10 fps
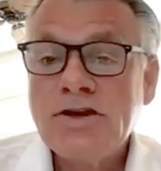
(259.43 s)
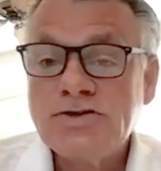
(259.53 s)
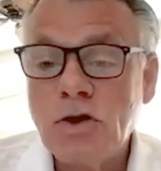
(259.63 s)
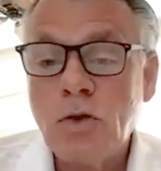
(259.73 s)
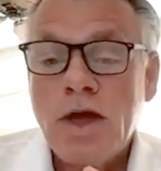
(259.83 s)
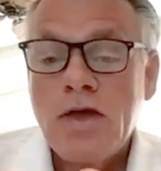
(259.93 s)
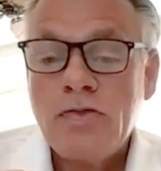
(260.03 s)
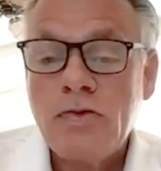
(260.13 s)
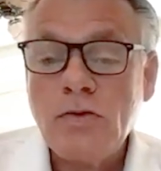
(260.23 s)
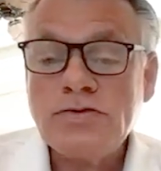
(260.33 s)
So mm.
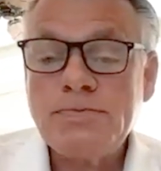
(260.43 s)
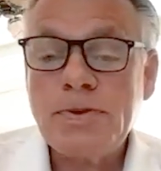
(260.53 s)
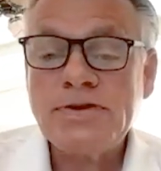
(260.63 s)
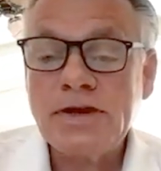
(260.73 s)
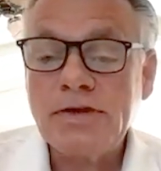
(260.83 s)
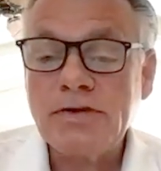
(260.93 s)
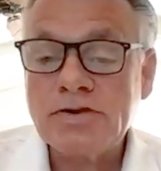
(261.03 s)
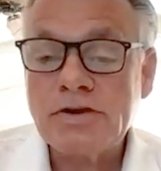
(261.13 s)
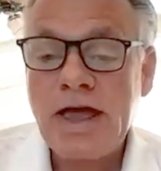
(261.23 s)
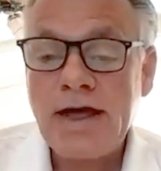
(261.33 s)
those
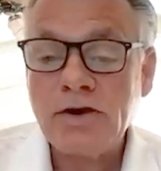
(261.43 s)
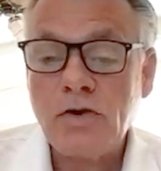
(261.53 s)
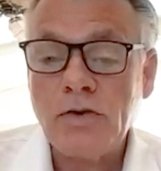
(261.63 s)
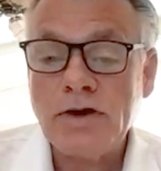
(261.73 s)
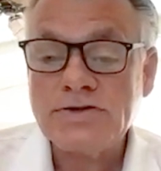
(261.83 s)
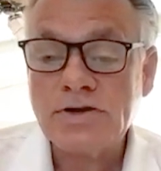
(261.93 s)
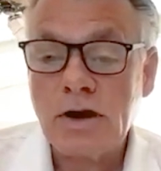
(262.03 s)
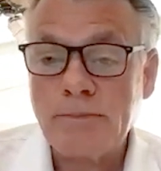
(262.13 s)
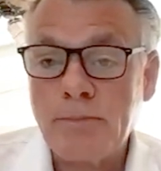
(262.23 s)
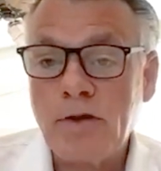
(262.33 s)
particular categories
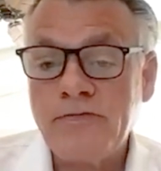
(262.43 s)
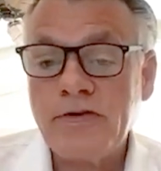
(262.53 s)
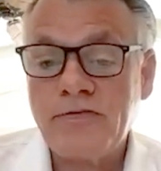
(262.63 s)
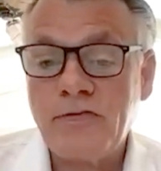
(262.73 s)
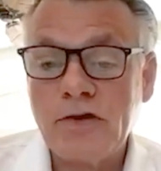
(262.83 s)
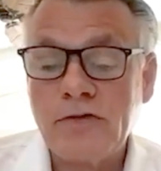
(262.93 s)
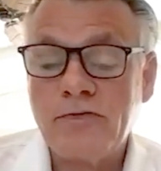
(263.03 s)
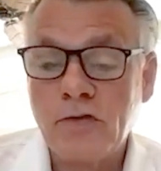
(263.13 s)
are perfect for,